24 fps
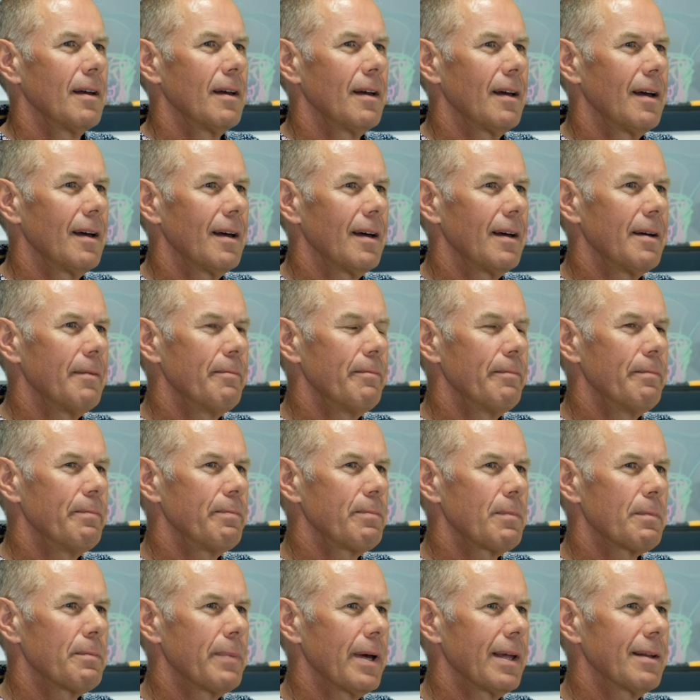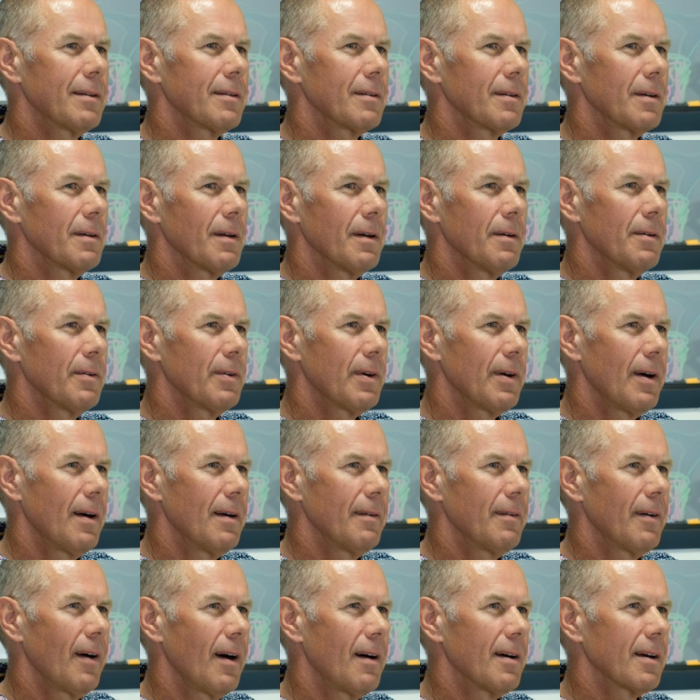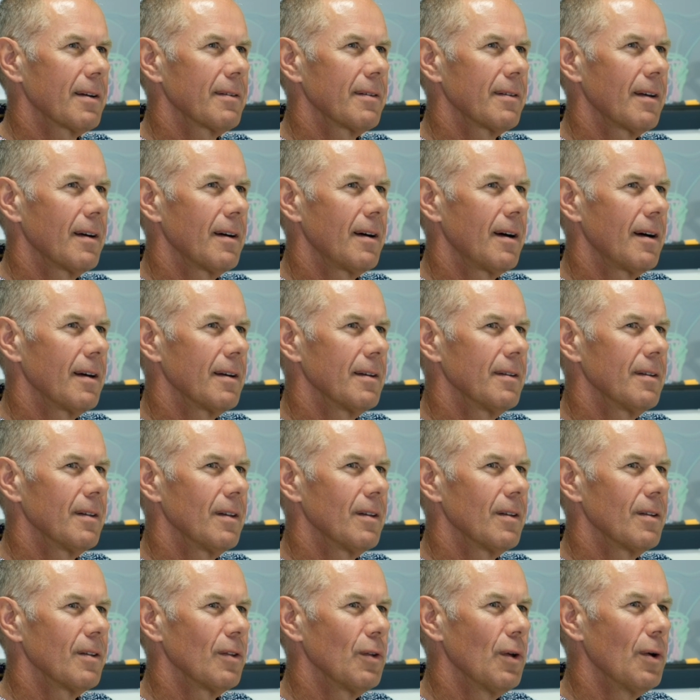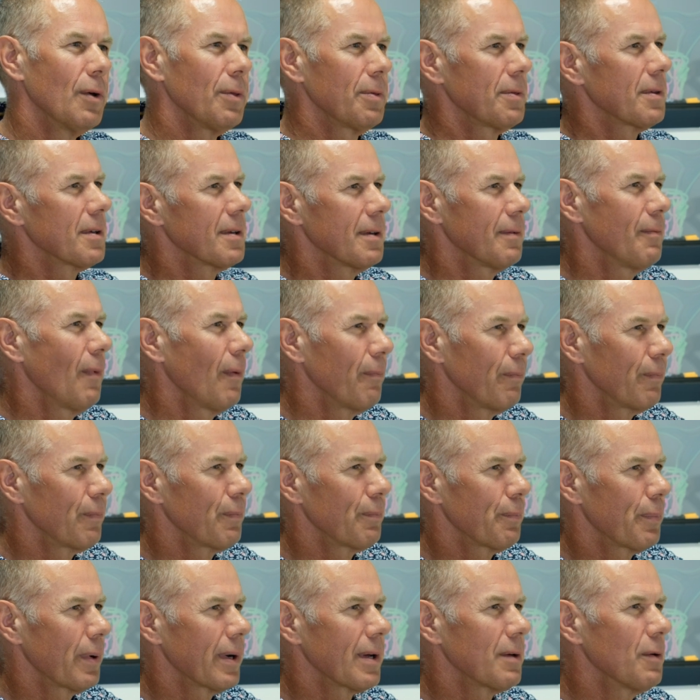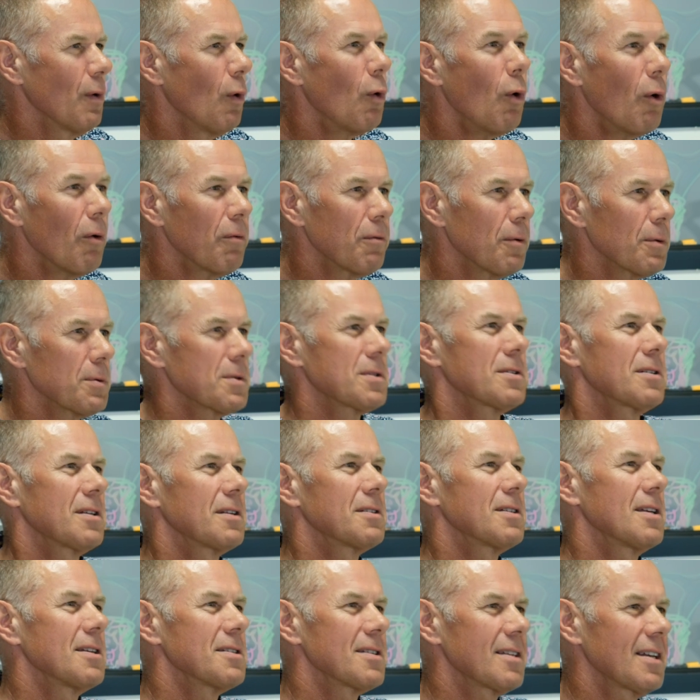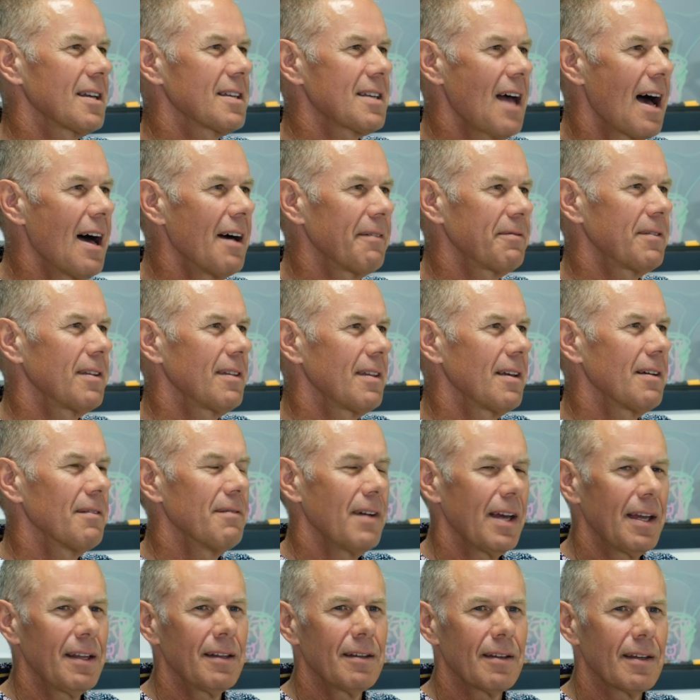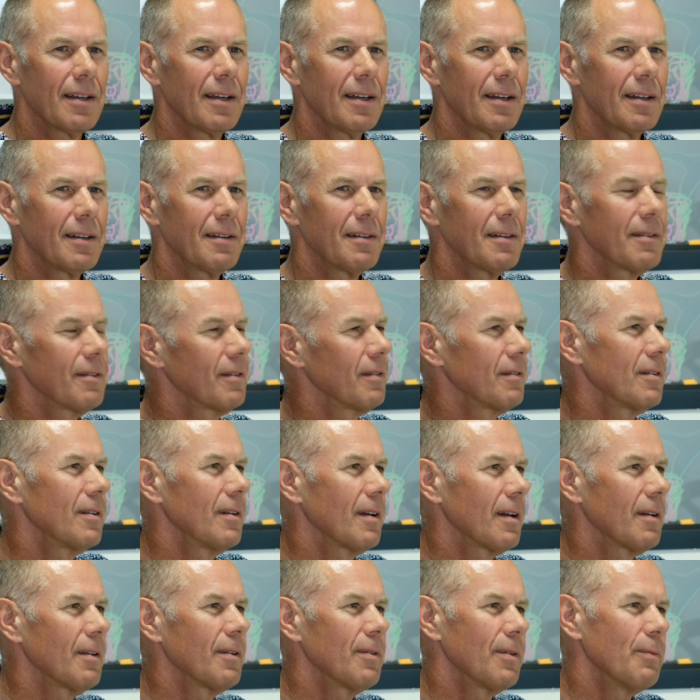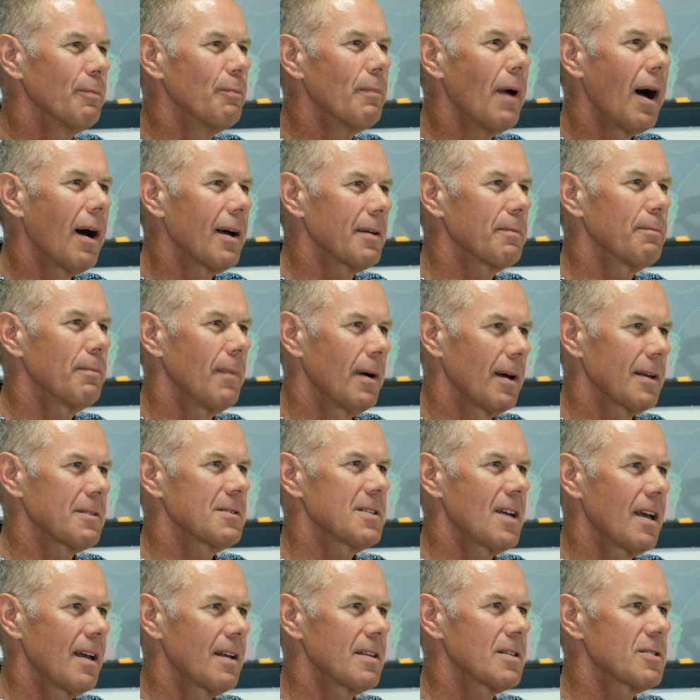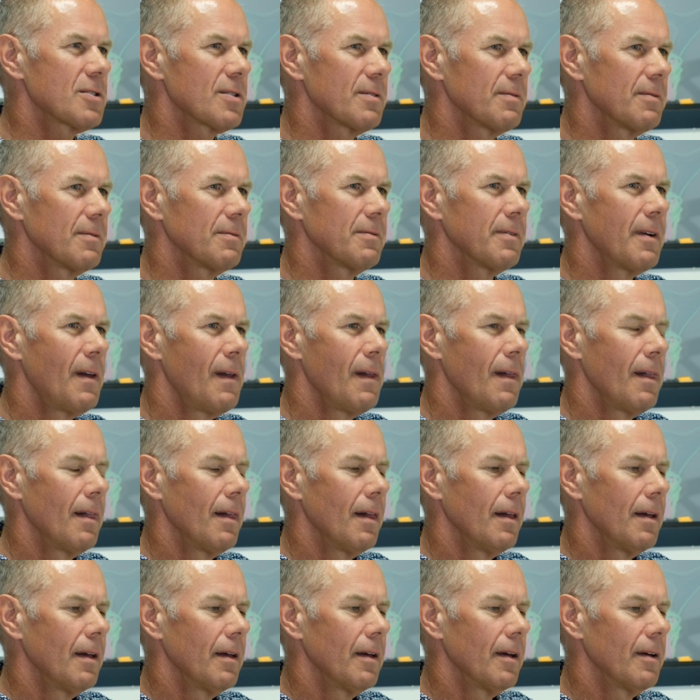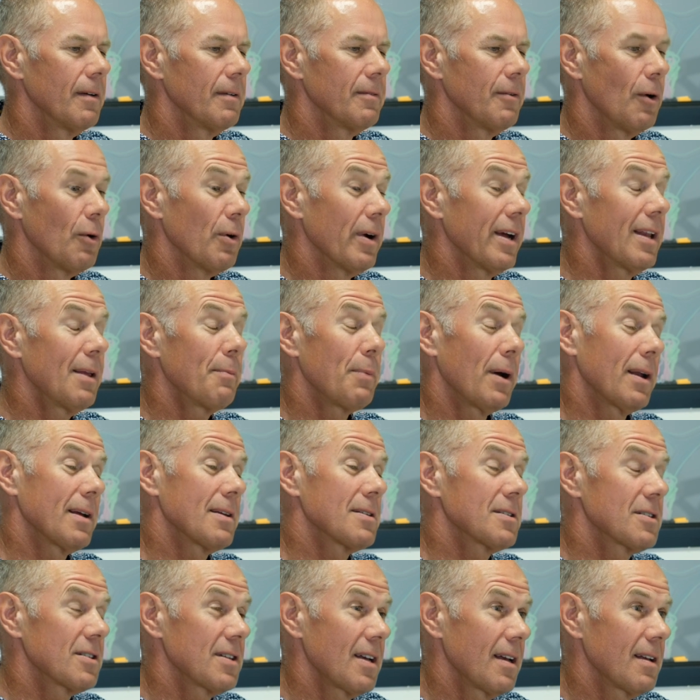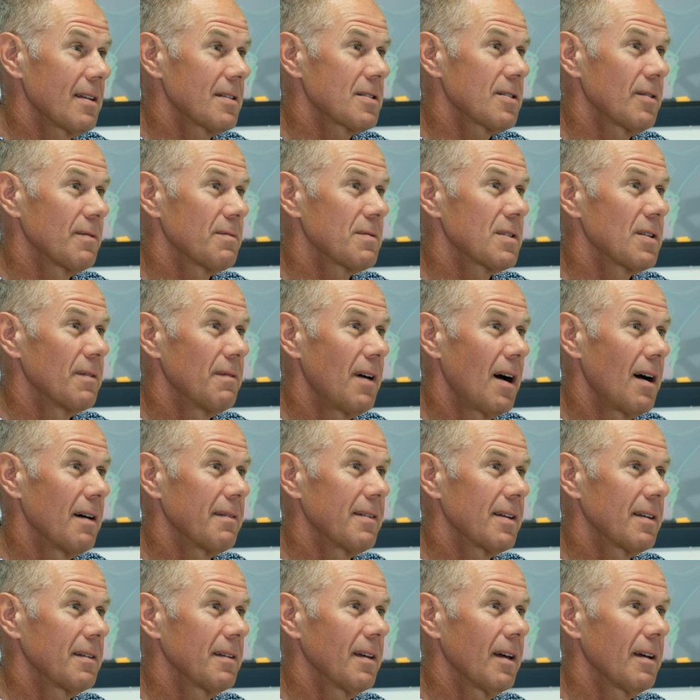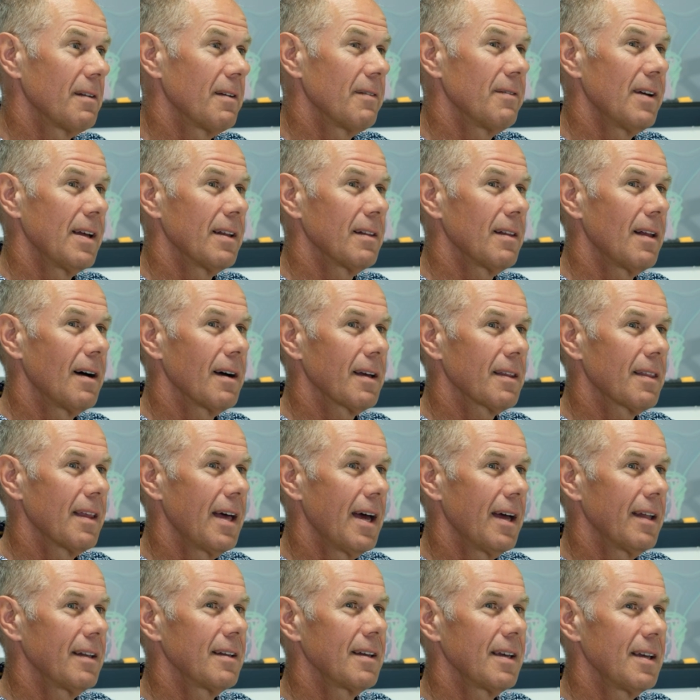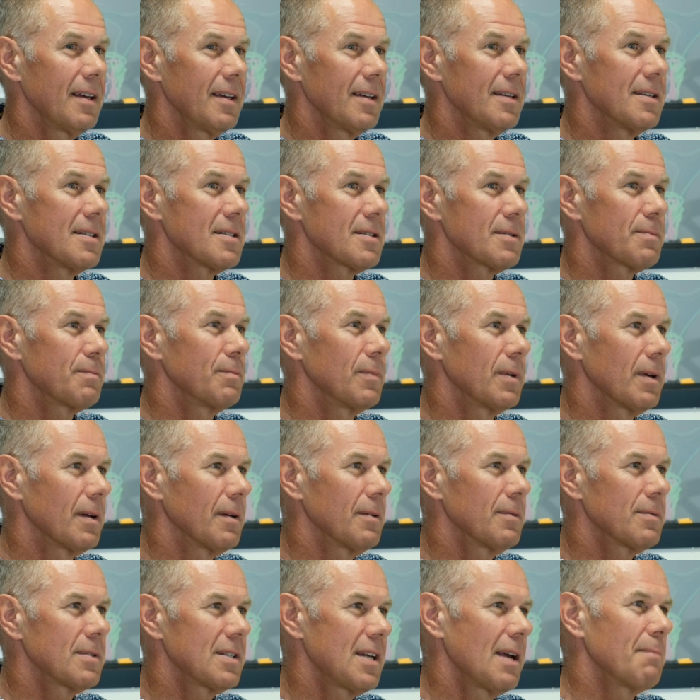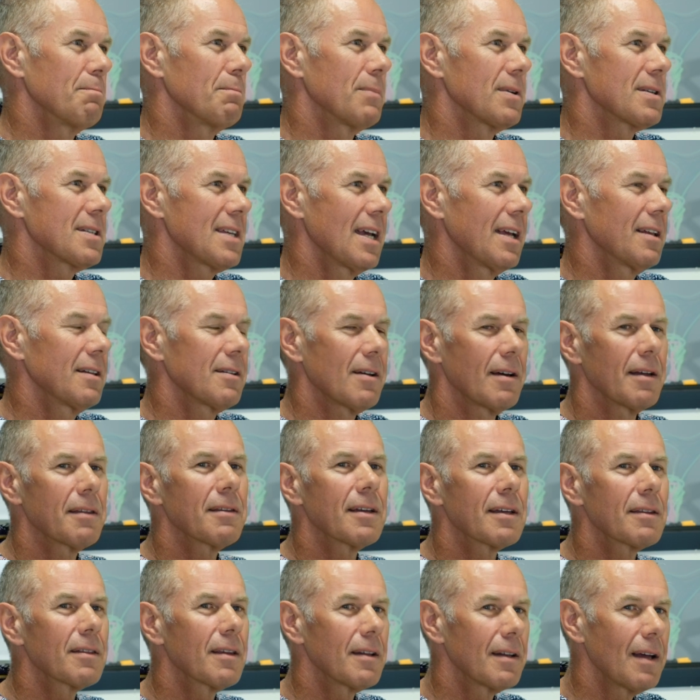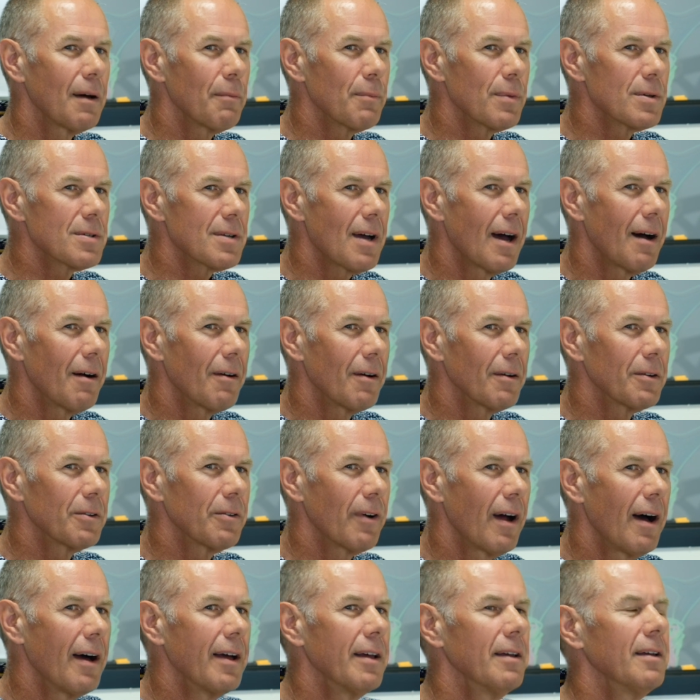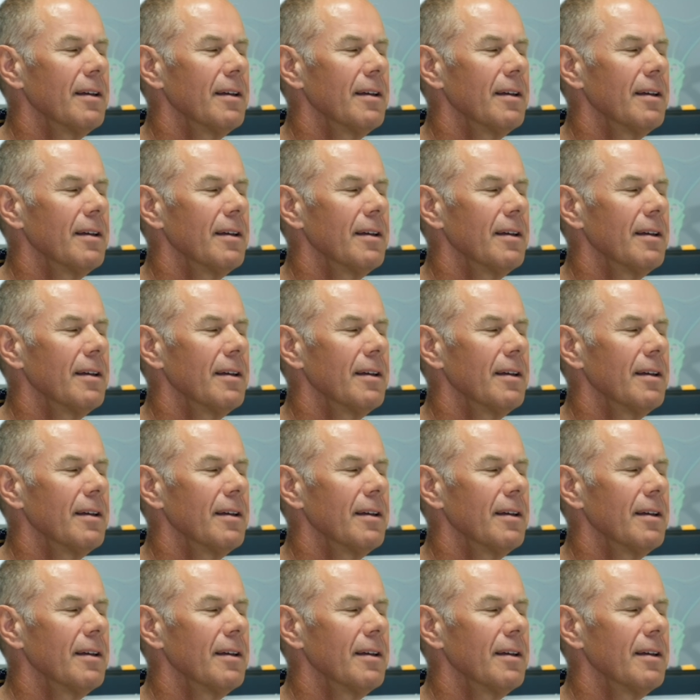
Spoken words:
But I learnt the pretty awful statistics after the event, and my chance of or anybody's chance of surviving an event like that is 10%. I think the numbers are, Andre.